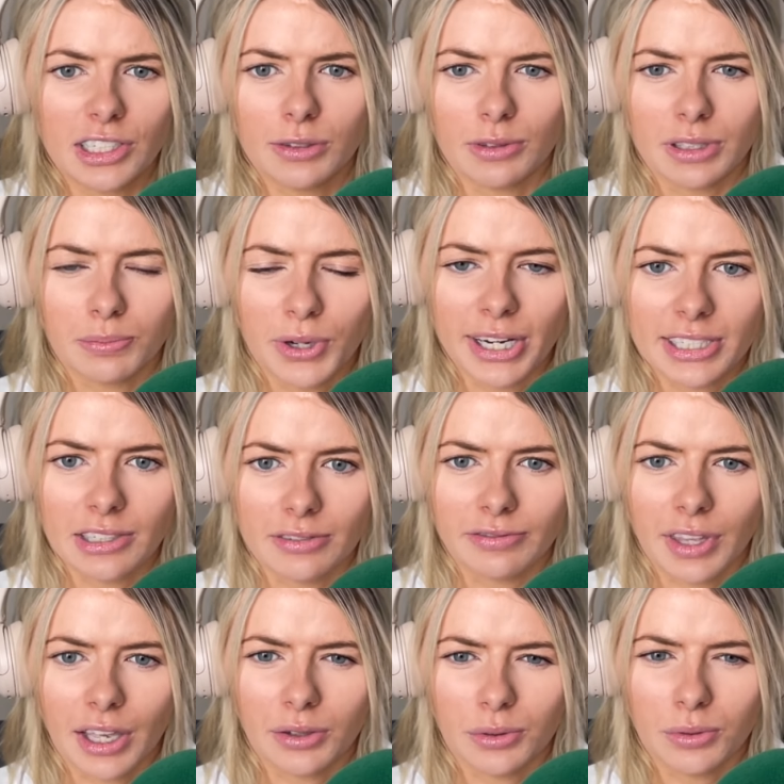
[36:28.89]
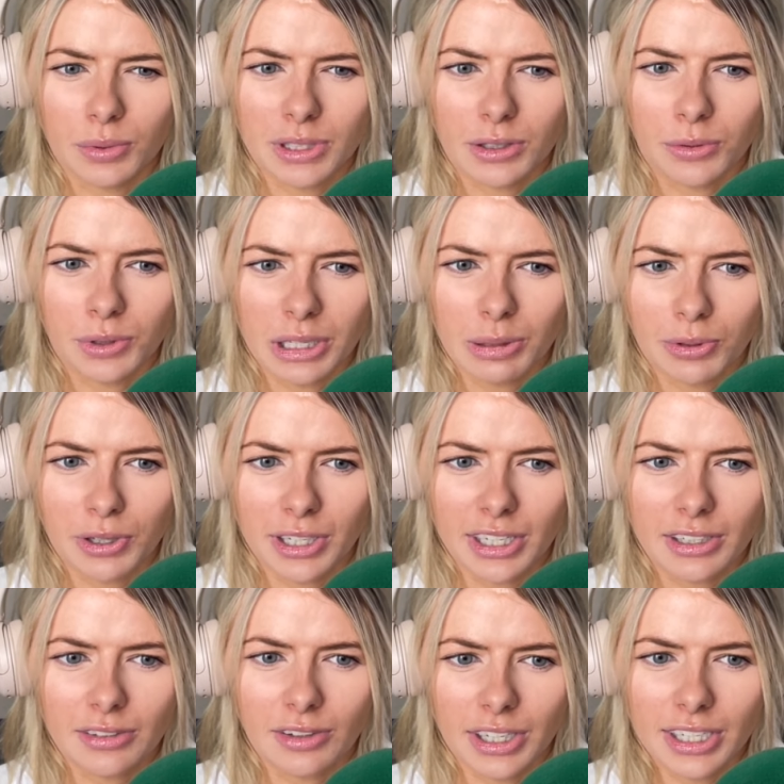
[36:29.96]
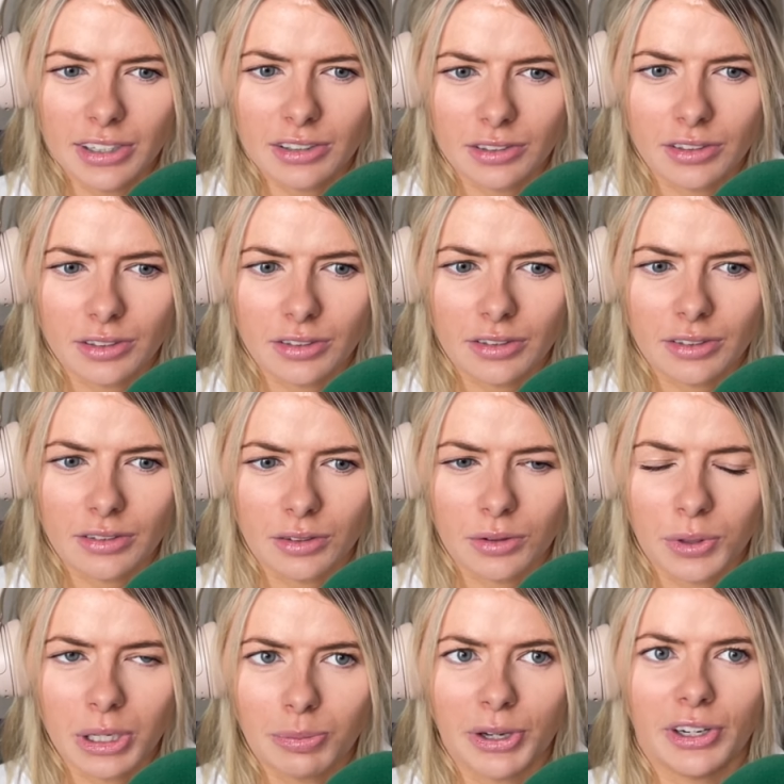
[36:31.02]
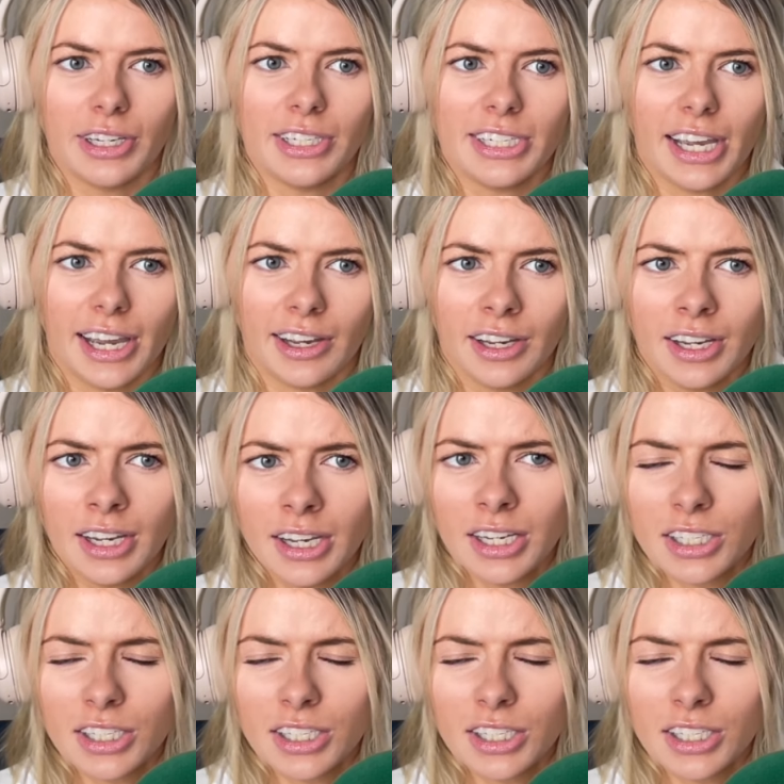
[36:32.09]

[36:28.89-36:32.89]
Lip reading: She was impressive. That was it only by night. Yeah.